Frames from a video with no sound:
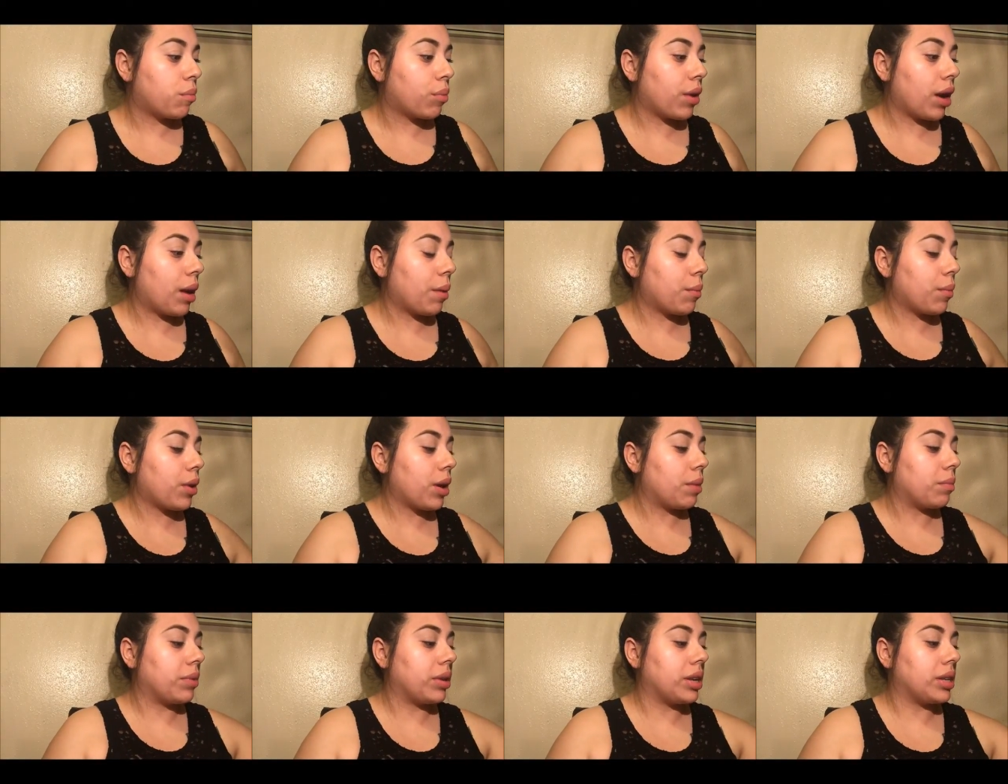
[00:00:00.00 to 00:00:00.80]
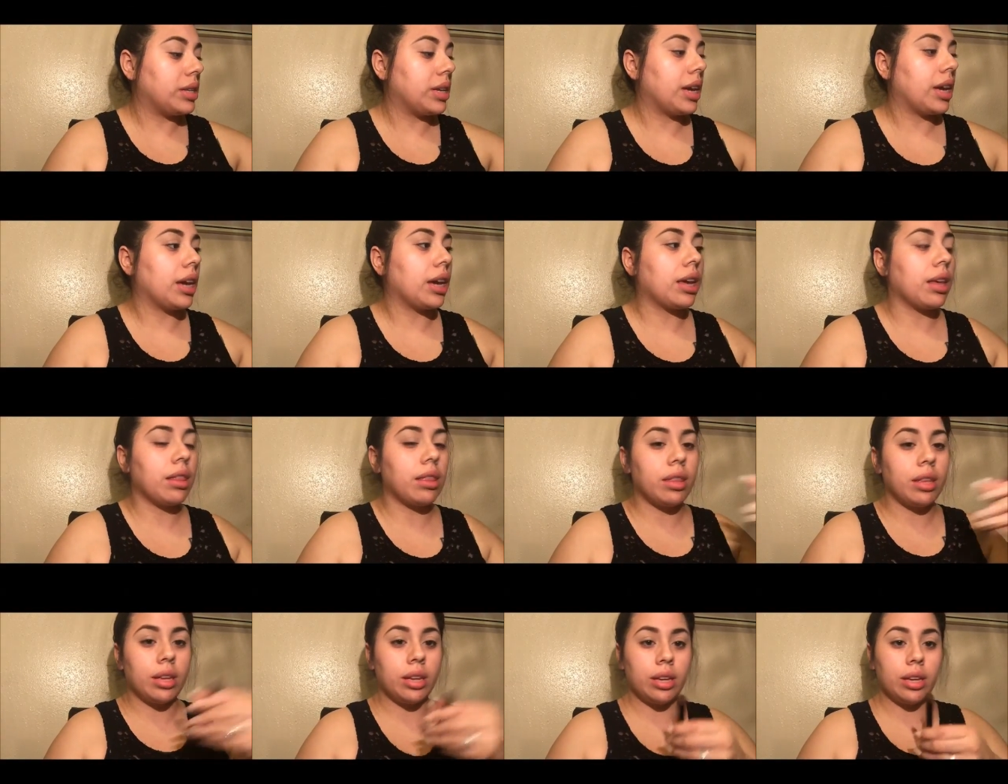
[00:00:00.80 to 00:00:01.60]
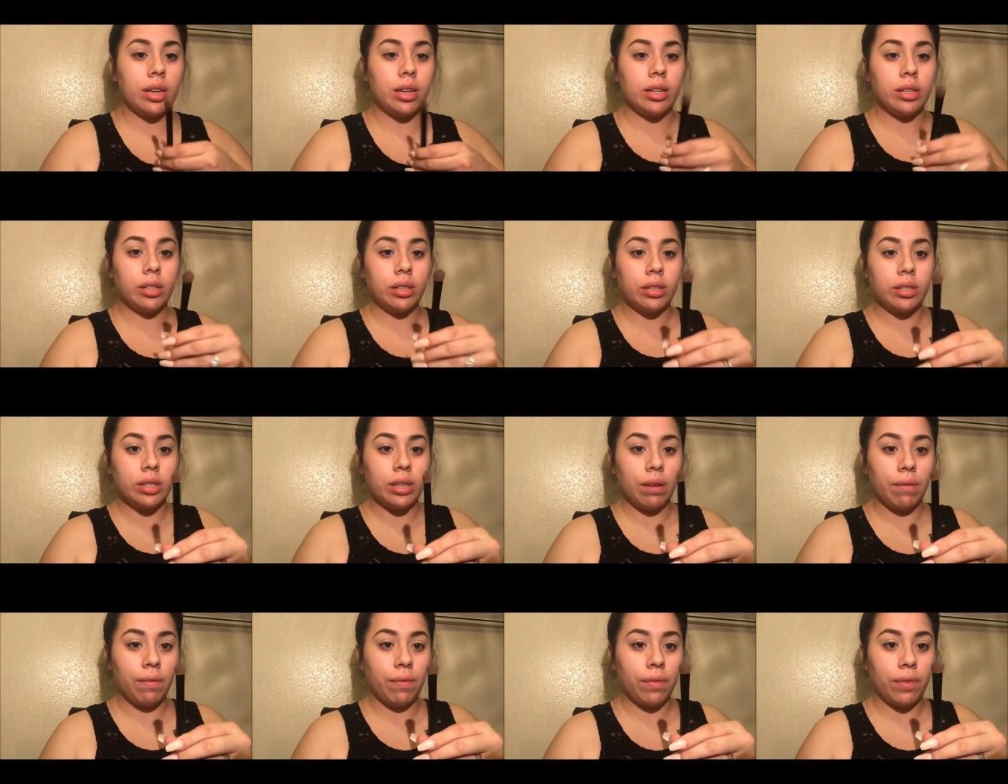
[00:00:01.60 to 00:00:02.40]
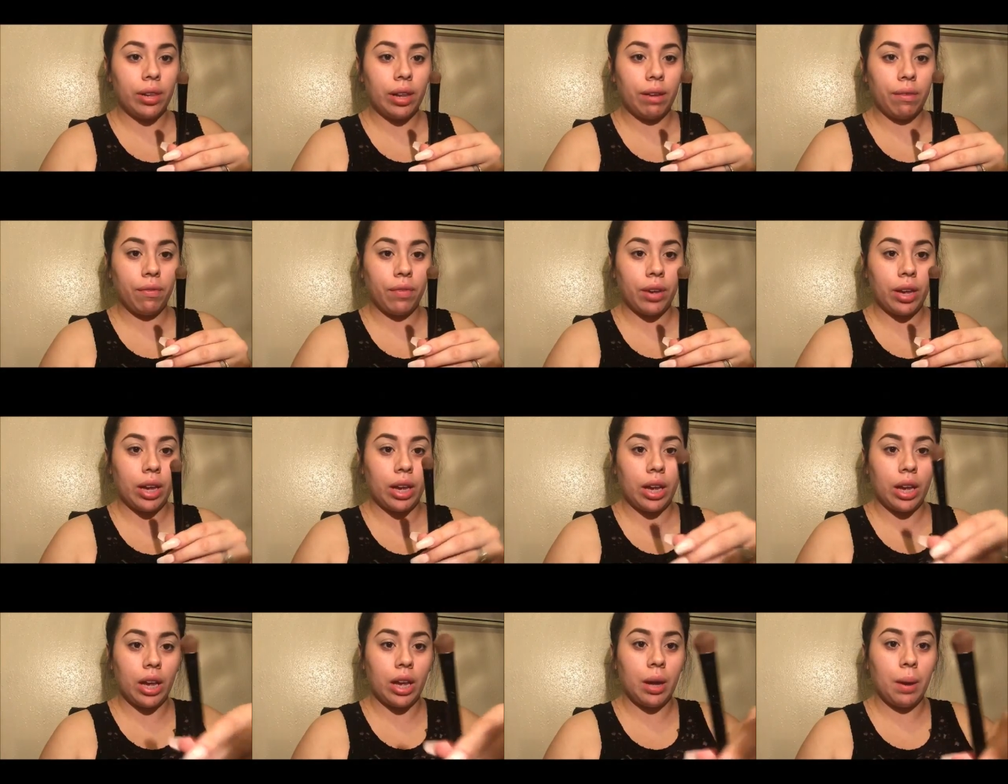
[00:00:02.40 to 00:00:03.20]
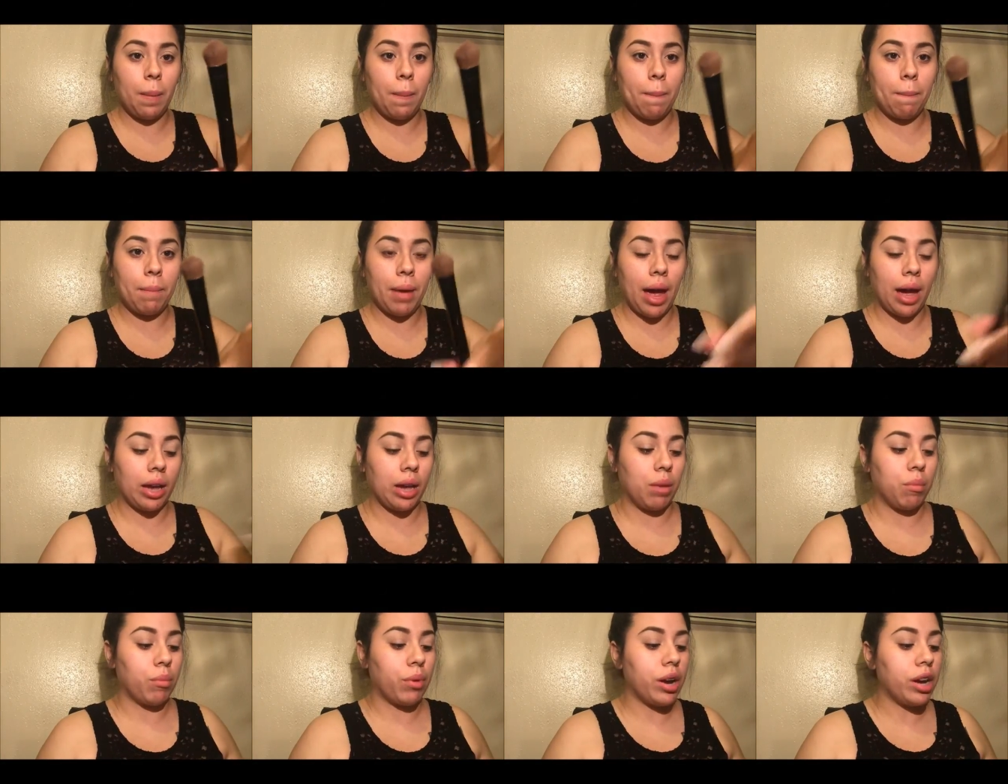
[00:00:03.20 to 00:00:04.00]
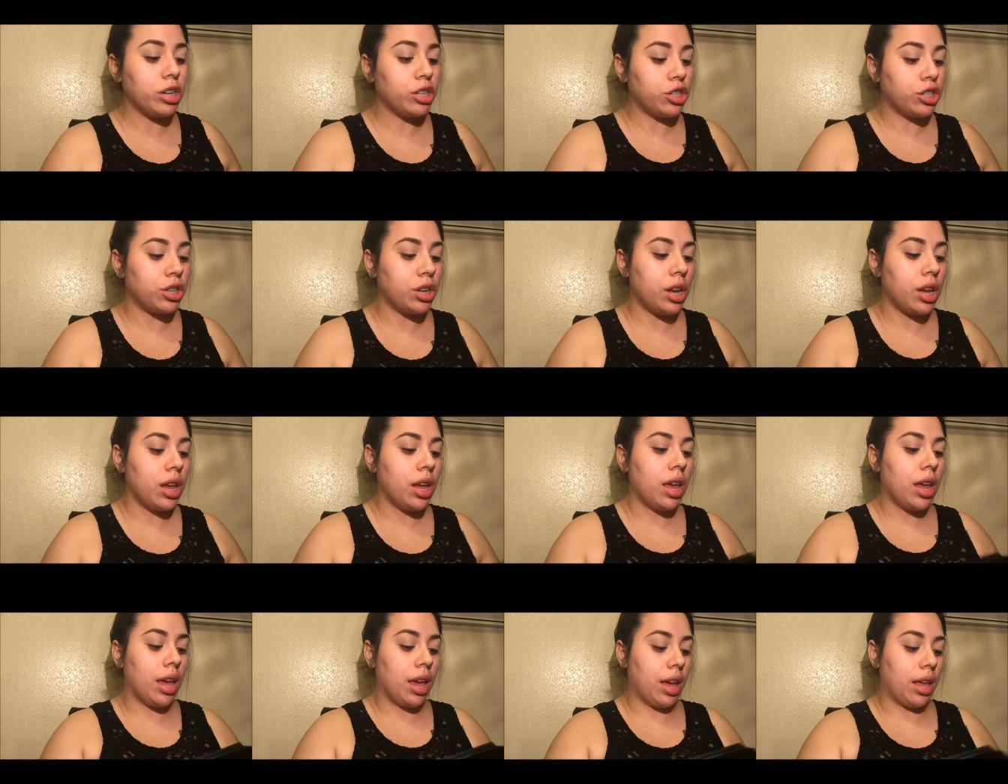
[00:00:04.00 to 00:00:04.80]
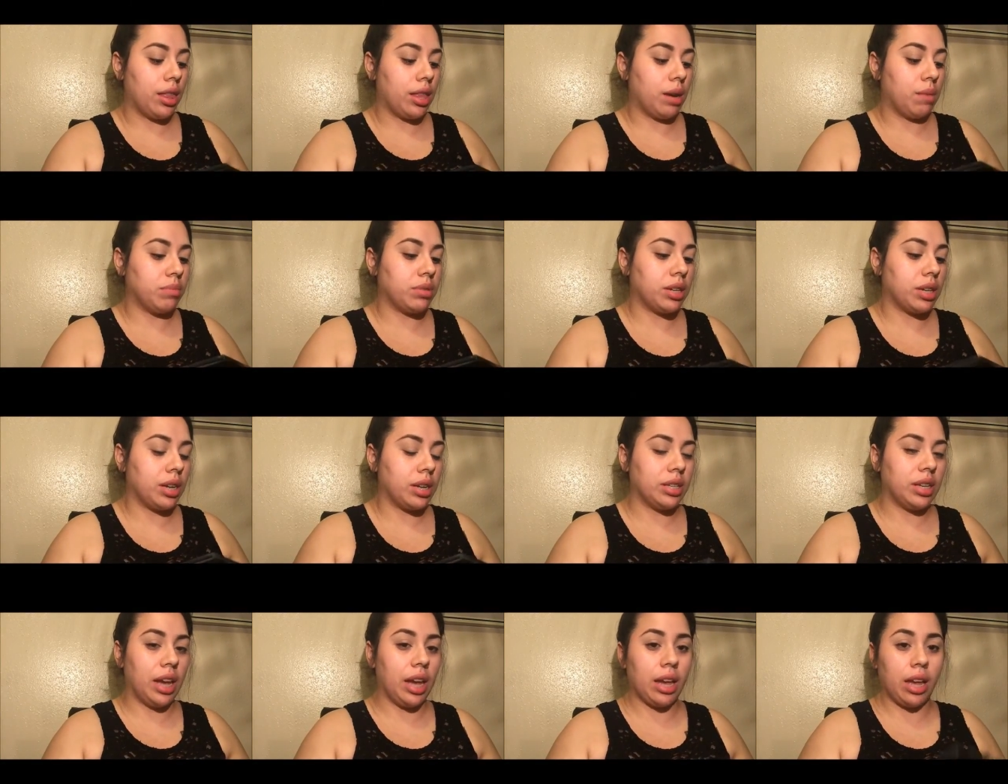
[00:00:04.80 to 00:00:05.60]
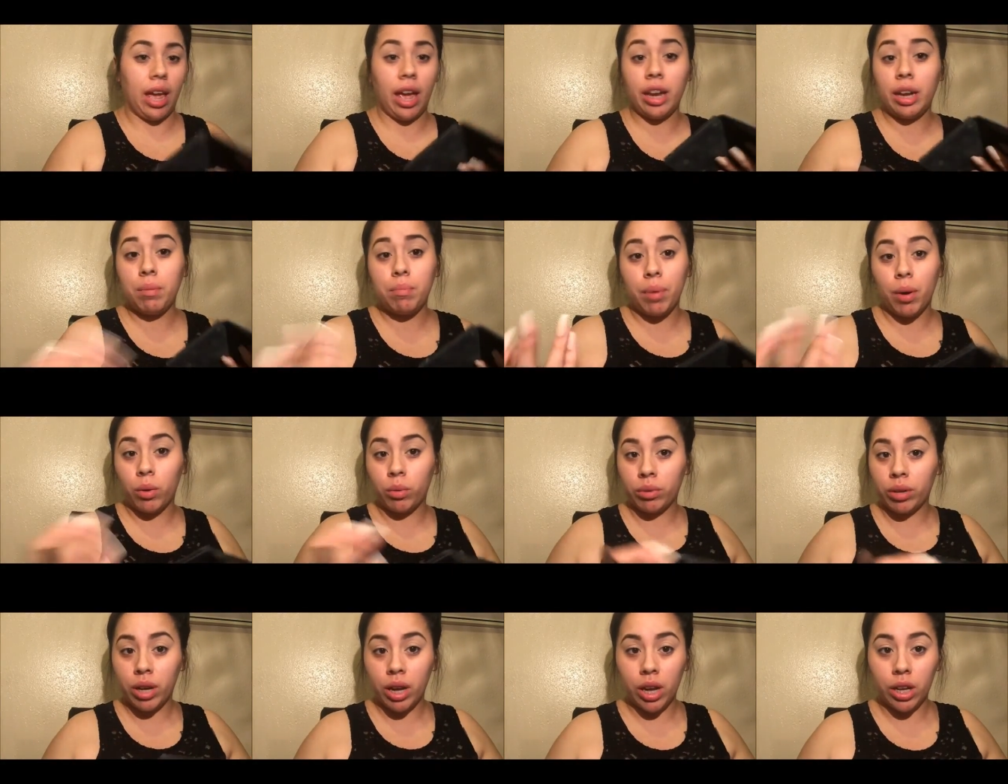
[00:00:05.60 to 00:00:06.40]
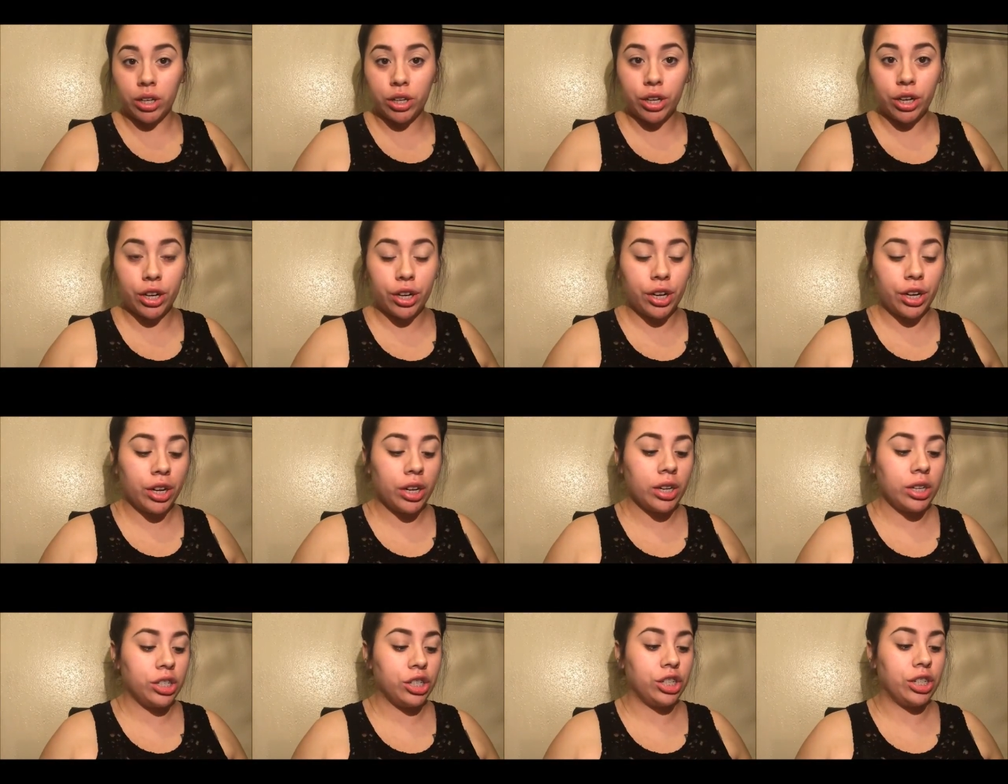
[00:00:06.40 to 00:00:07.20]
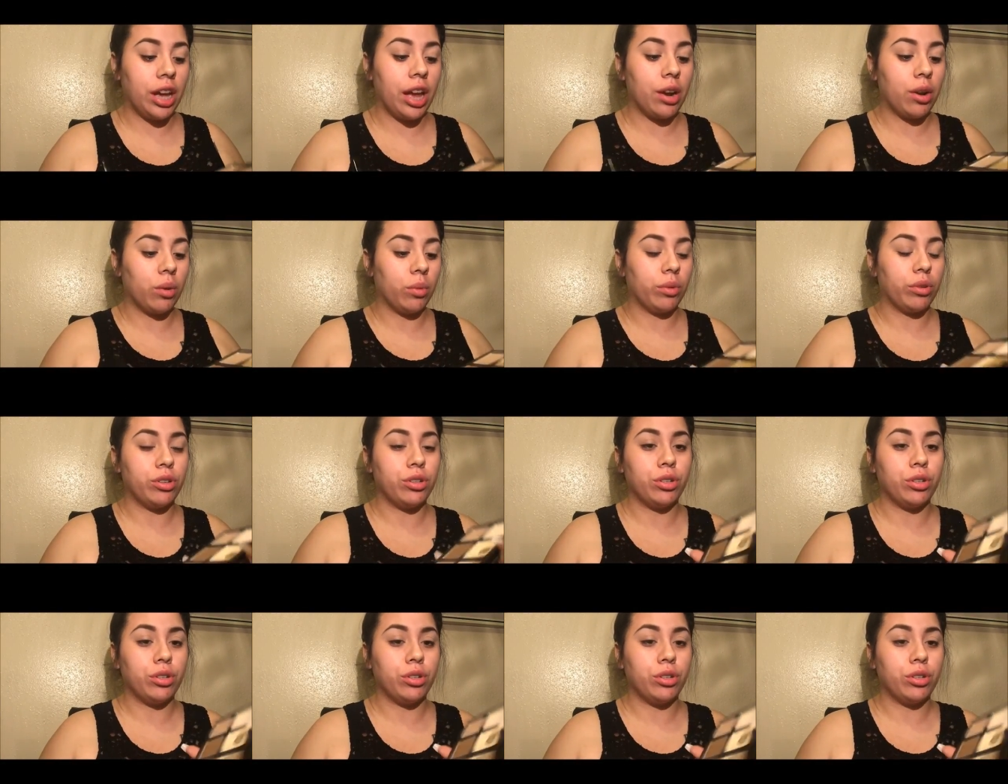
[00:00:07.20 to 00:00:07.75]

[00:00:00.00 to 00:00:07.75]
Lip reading: primer. I'm going to take this fluffy packing brush, and then I'm just going to take any bone colored shadow would